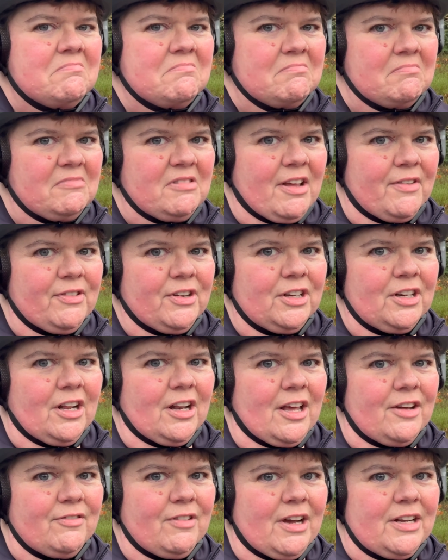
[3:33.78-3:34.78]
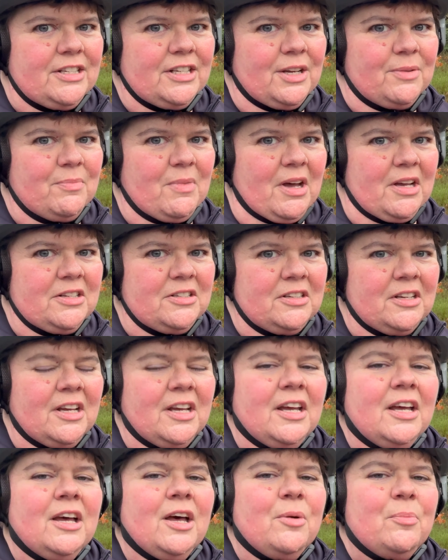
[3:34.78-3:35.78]
never going to like riding in mud,
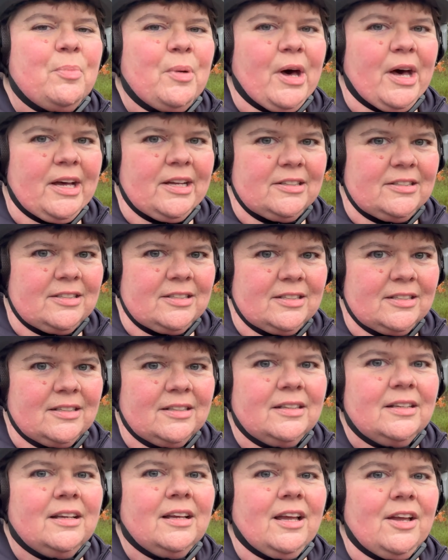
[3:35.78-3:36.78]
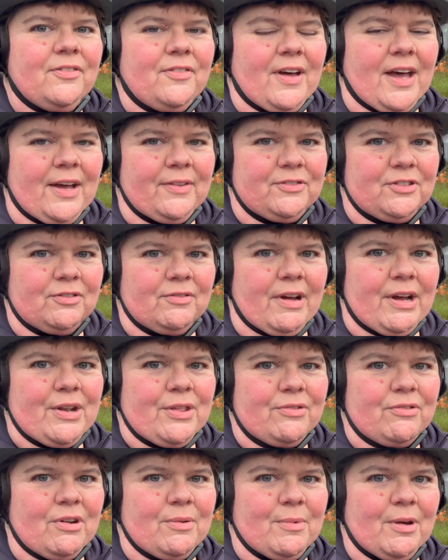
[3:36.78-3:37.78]
but if I have to ride
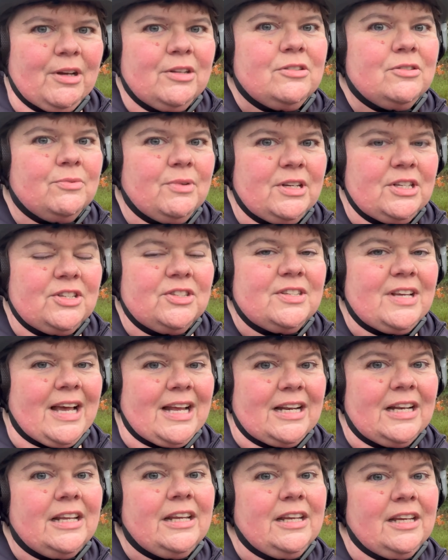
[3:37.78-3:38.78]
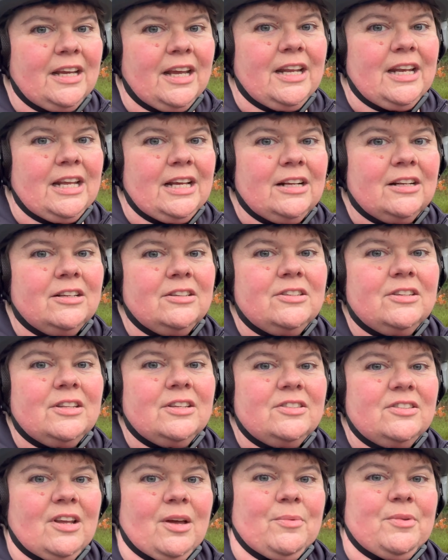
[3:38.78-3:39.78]
through mud, which sadly in England at
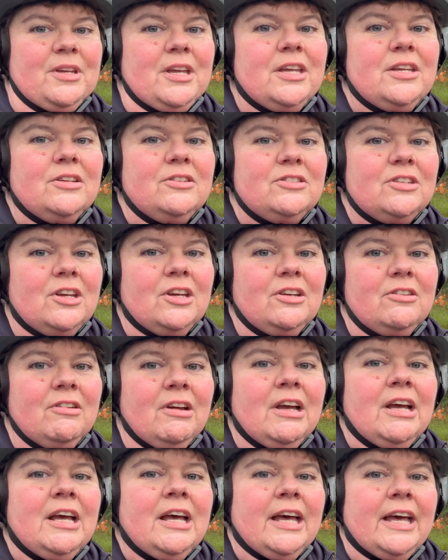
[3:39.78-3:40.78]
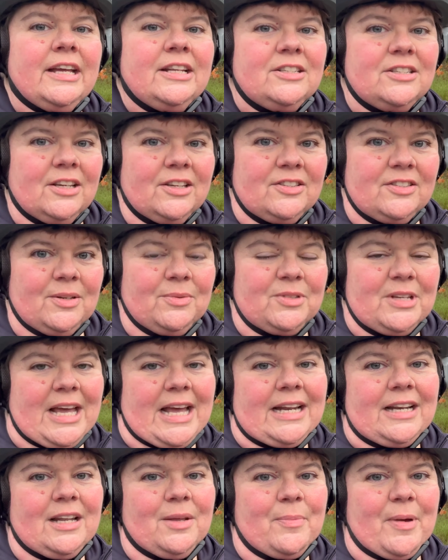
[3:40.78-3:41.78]
this time of year you do, it does seem to
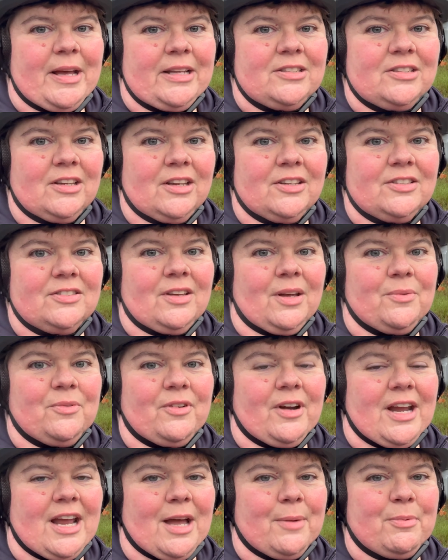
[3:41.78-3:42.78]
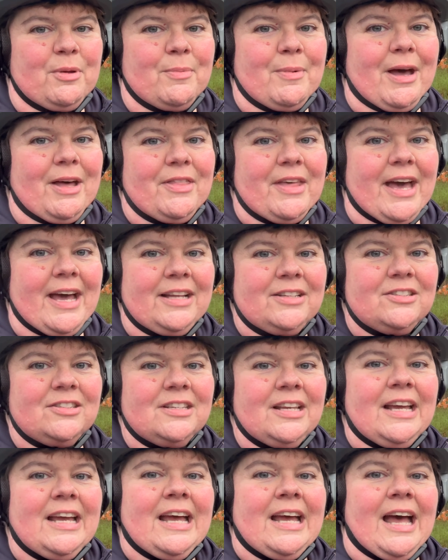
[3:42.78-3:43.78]
handle it better. So I'm very happy about that.
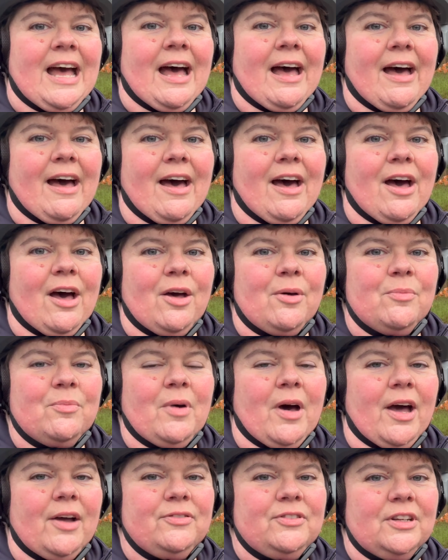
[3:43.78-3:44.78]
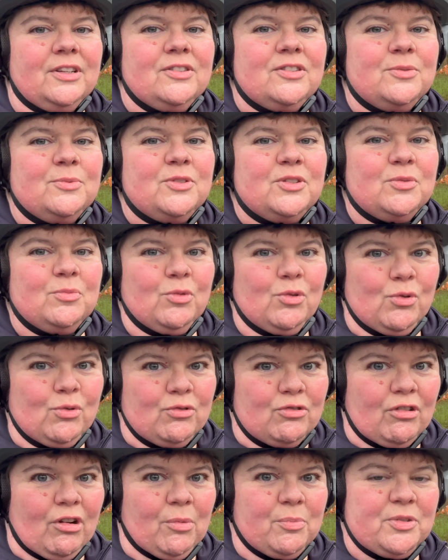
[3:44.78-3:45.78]
I've done some small
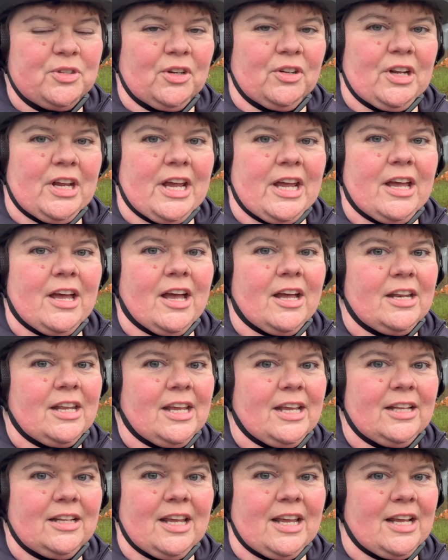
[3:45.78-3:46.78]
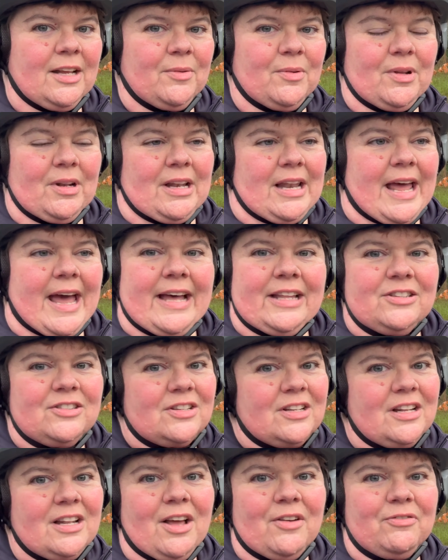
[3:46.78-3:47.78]
drops on it and it lands
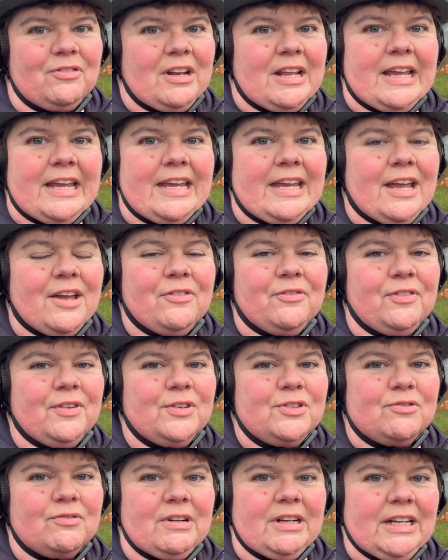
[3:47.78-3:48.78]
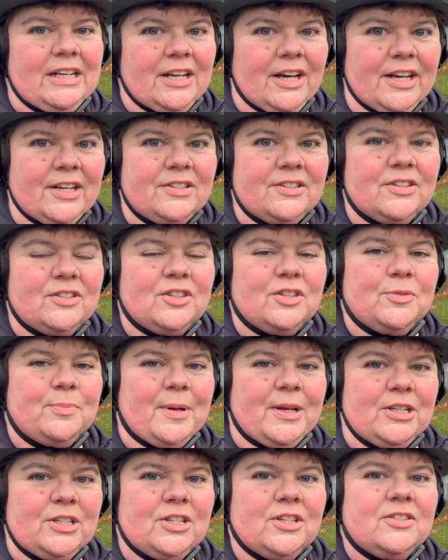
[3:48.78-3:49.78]
lovely. It feels really nice. The
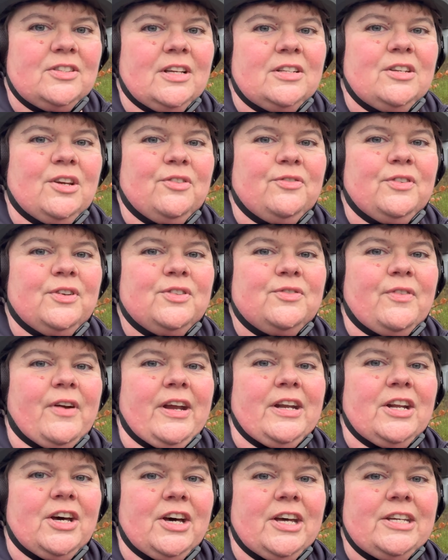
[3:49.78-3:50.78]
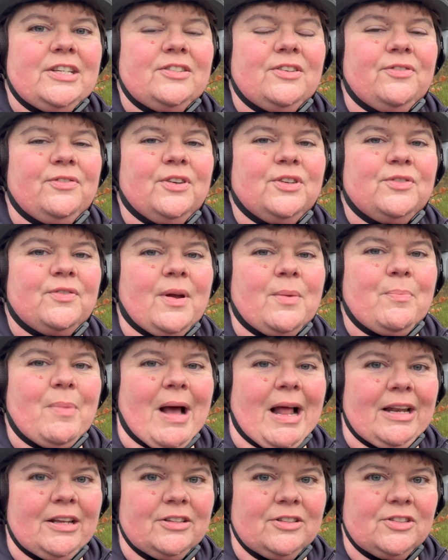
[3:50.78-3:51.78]
suspension setup feels very nice. It feels very
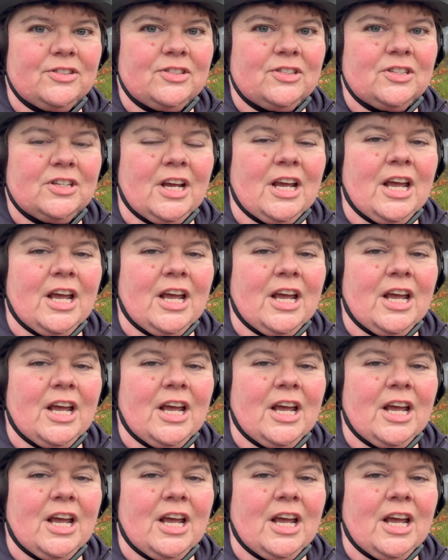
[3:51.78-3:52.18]
balanced.